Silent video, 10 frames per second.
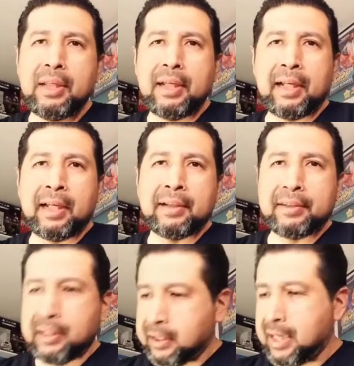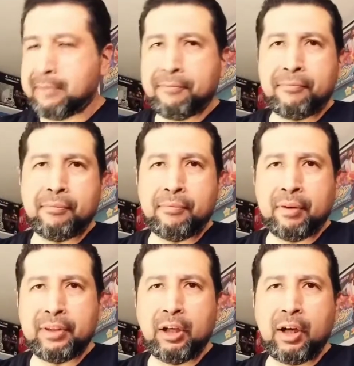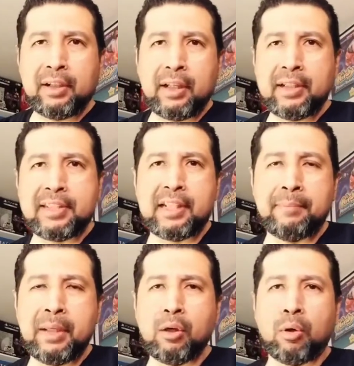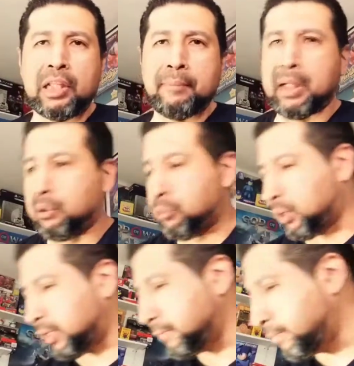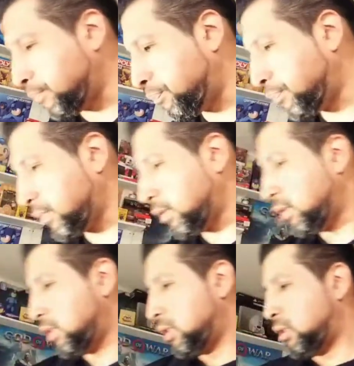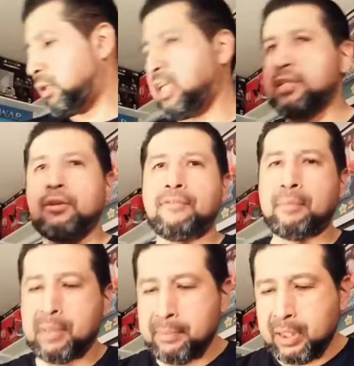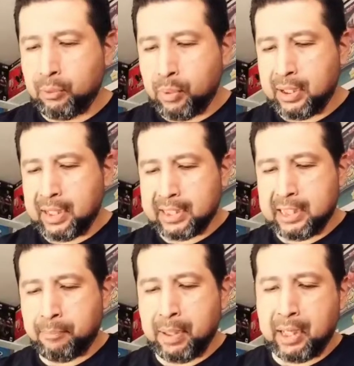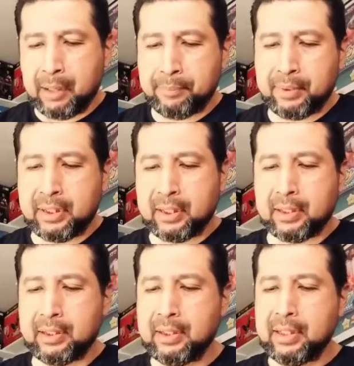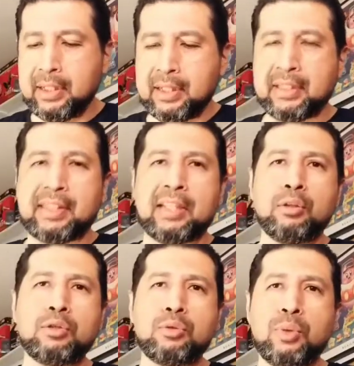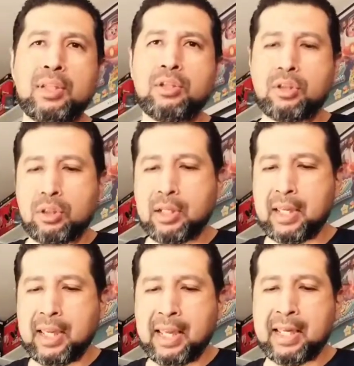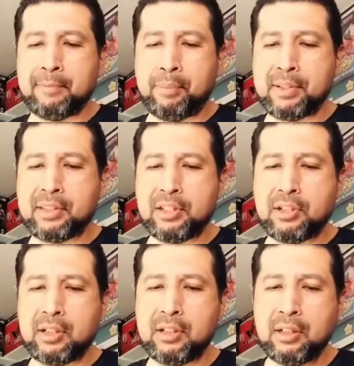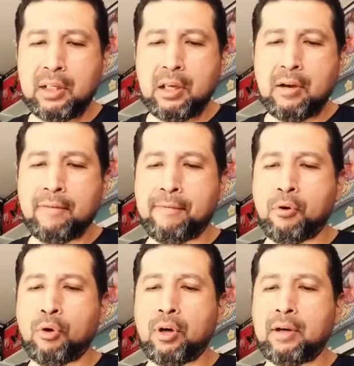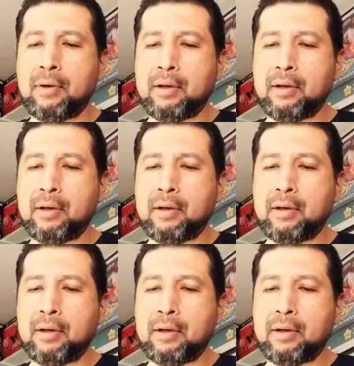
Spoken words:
the next from here on is gonna be all limited run. Okay, so from limited run, I did pick up the Nintendo Switch and PlayStation 4